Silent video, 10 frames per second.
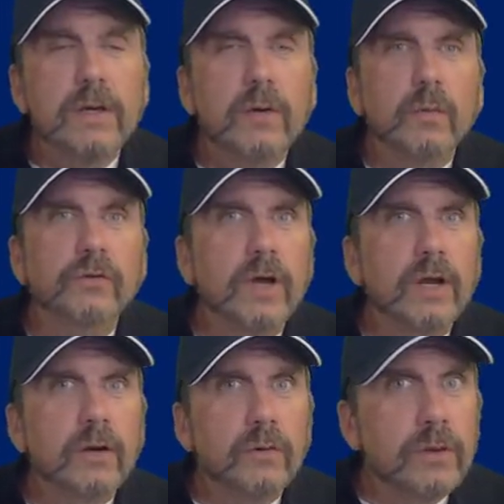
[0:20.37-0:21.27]
We'll
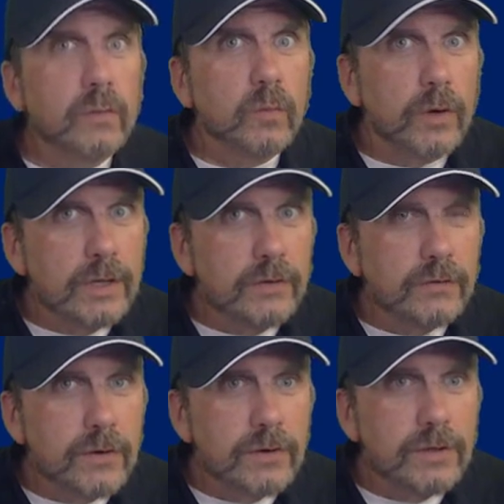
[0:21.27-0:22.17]
start out with what is
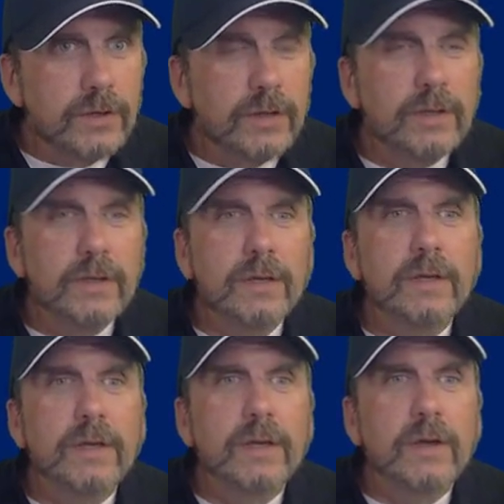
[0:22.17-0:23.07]
an RDD.
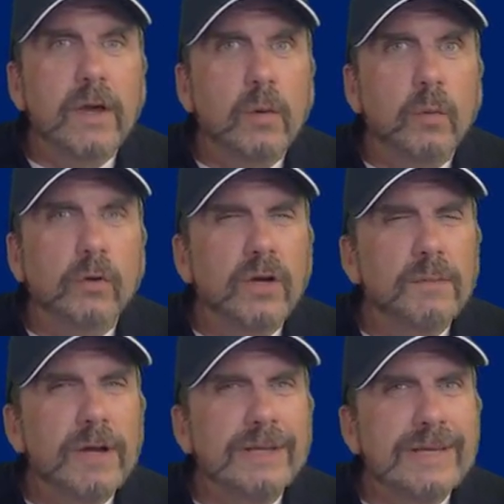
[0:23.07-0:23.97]
We'll talk
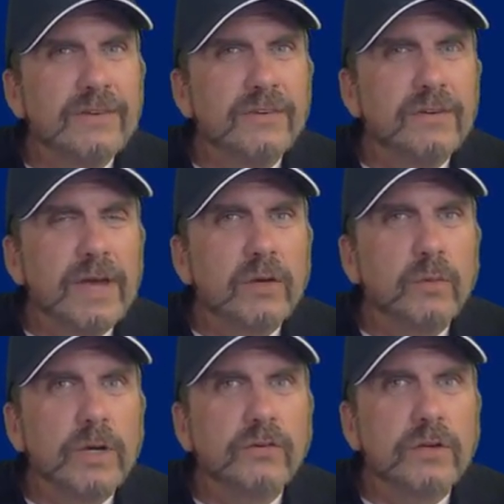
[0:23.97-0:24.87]
about lazy
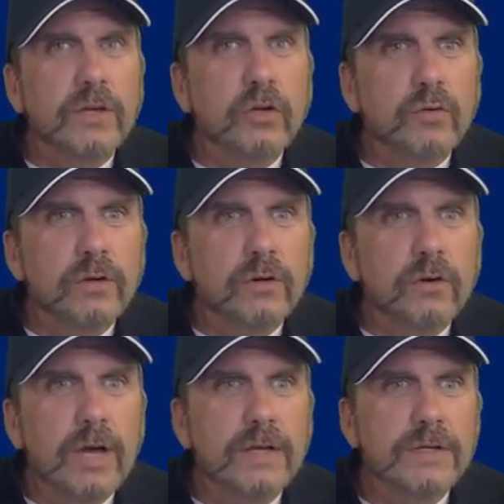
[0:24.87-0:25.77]
evaluation, a critical
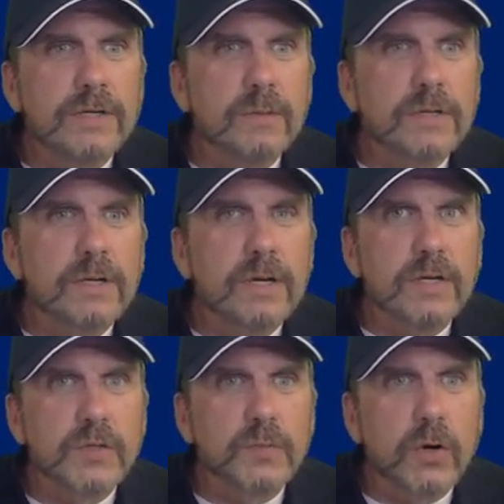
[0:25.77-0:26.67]
concept
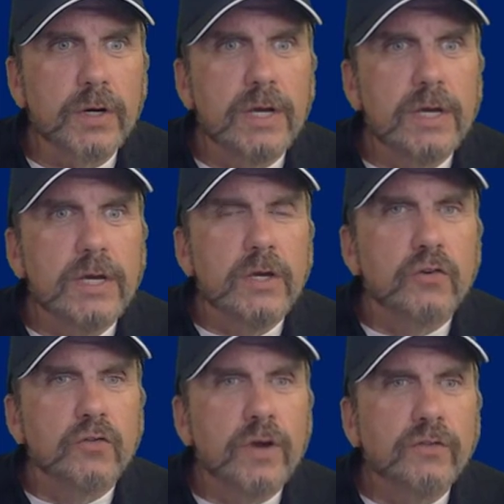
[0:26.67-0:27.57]
on Spark,
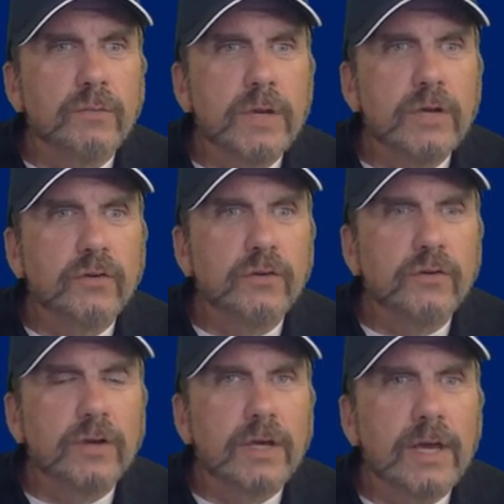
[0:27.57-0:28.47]

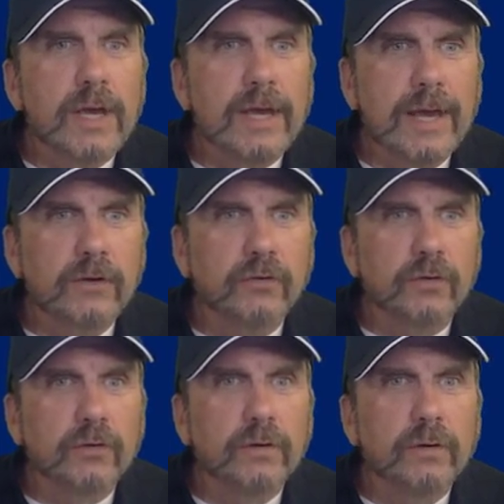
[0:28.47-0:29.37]
transformations, and
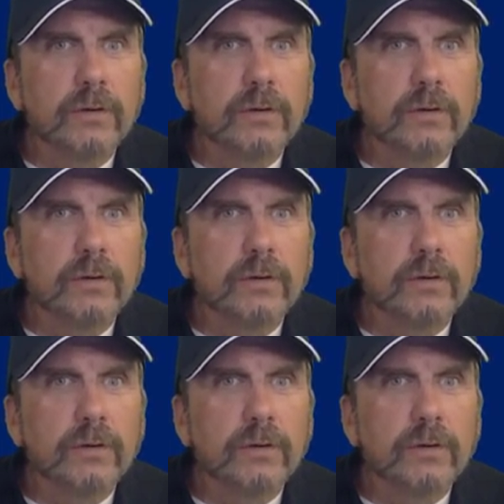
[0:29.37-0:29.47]
actions.